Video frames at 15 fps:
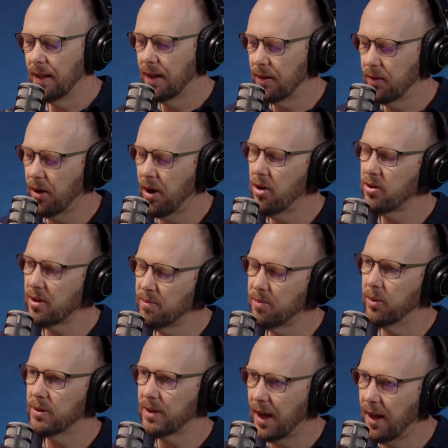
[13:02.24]
those
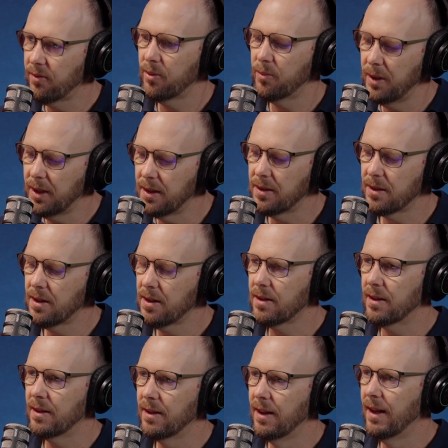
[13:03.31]
inputs have to be
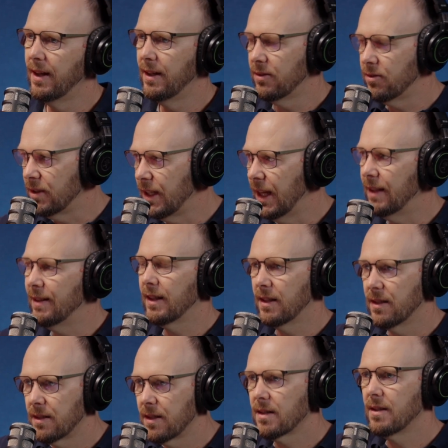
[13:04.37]
consistent to get the
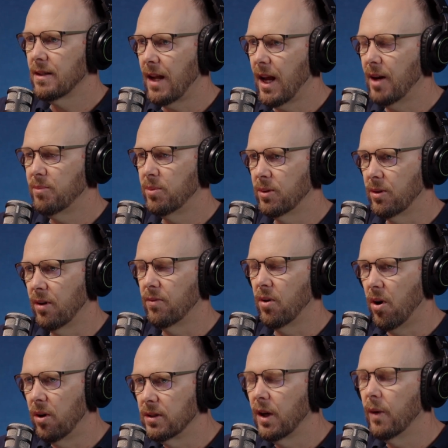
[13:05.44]
consistent output of
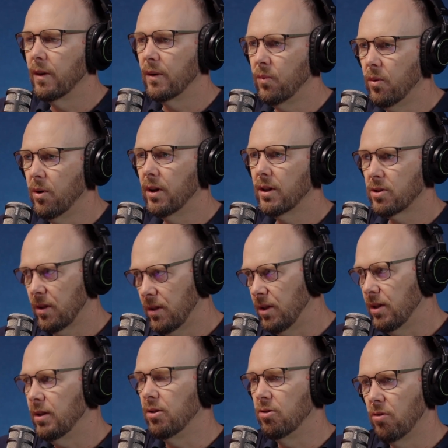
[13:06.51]
ongoing work so that you
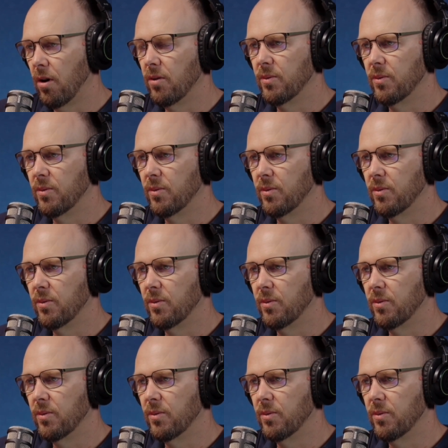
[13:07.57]
can grow the